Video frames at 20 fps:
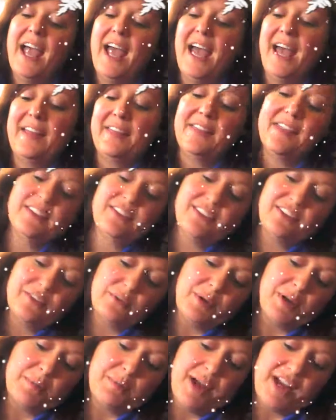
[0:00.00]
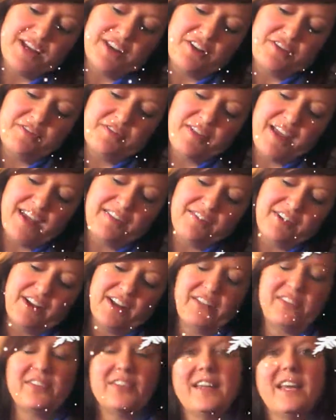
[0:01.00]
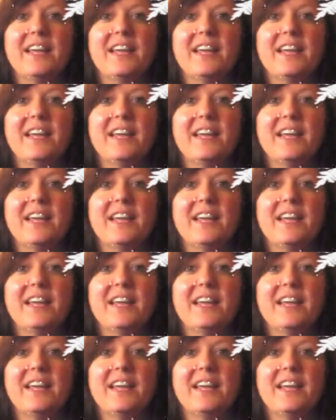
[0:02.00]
And this is one of my new favorites.